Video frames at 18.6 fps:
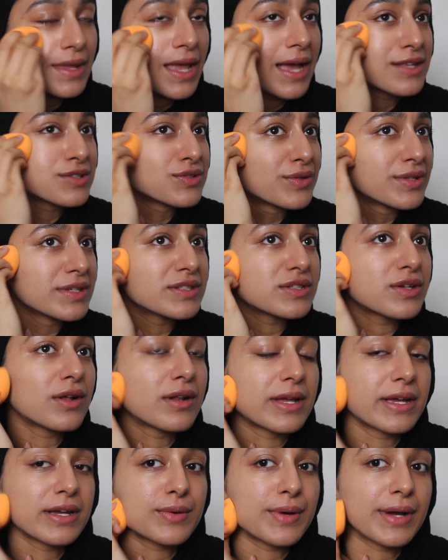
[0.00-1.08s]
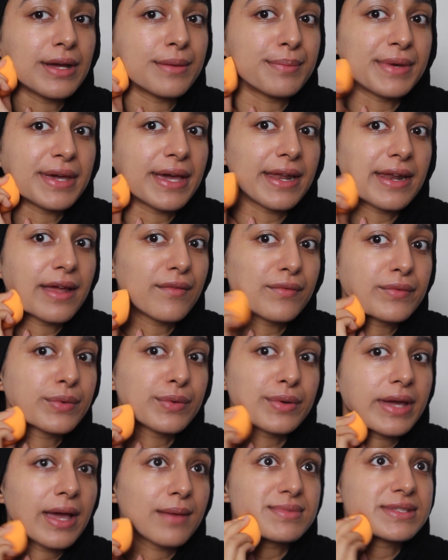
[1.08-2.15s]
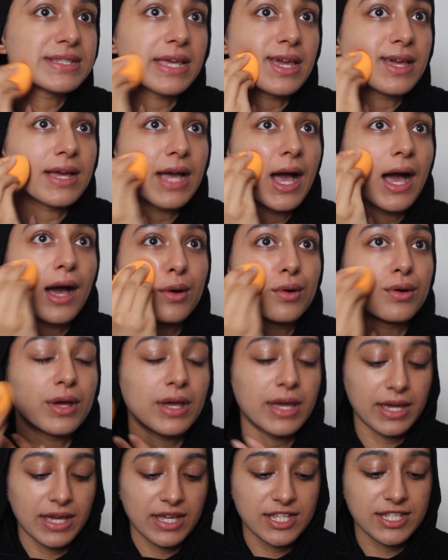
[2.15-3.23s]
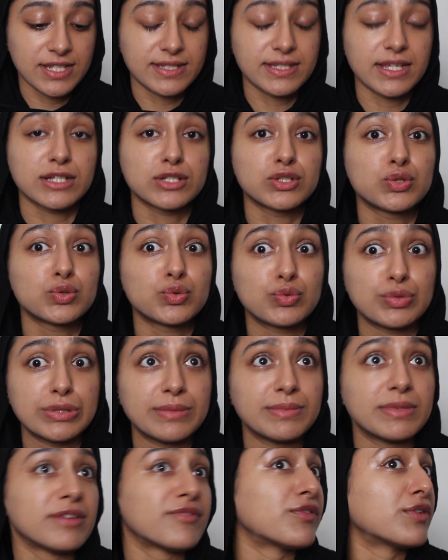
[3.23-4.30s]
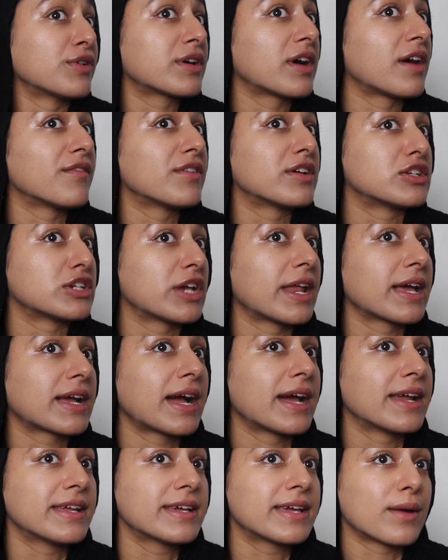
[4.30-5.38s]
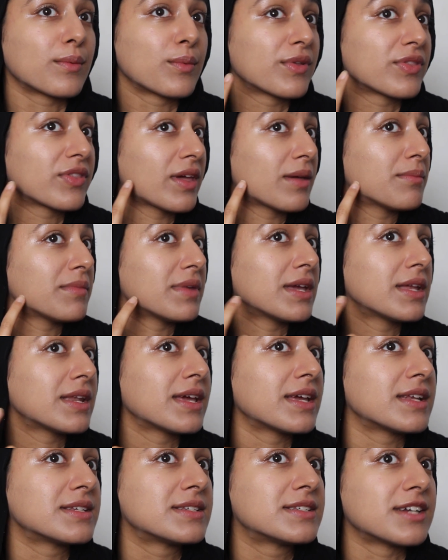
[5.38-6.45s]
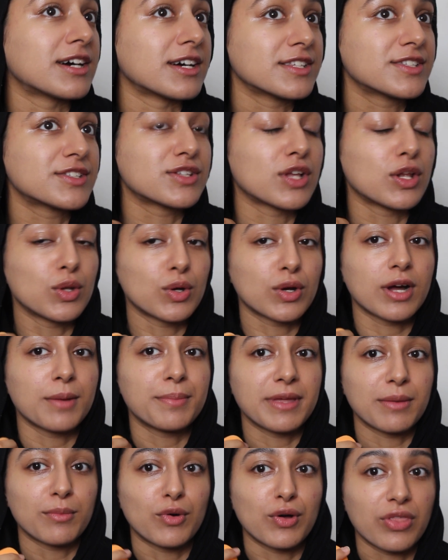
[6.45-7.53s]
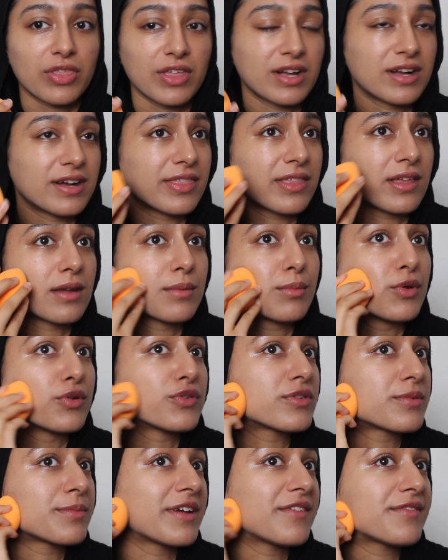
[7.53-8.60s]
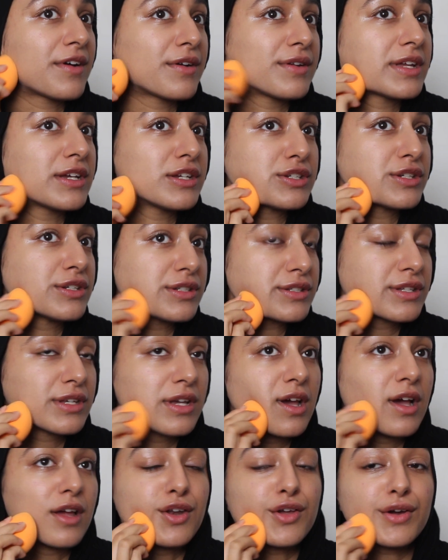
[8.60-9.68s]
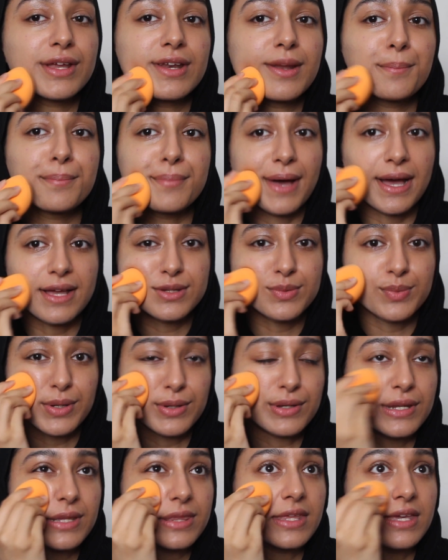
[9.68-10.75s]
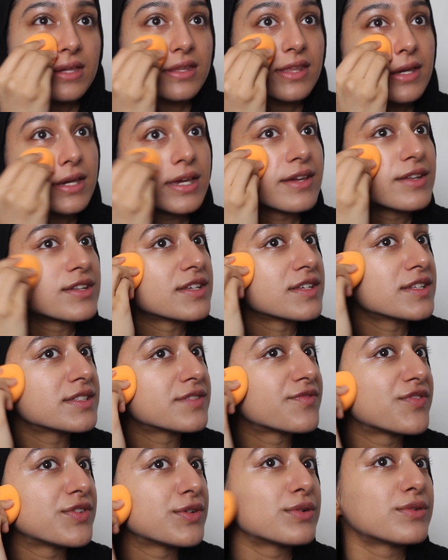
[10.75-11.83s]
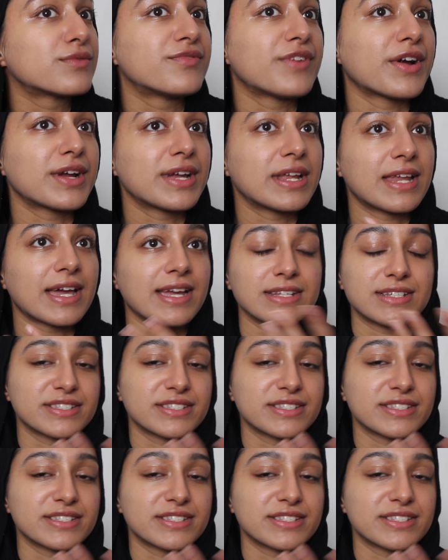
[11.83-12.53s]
I saw this online quite a bit and everyone kept saying how it's extremely full coverage, and I kind of get what they mean. It does look a bit more thicker than most of my foundations. Not in a bad way or anything, like it does feel very light.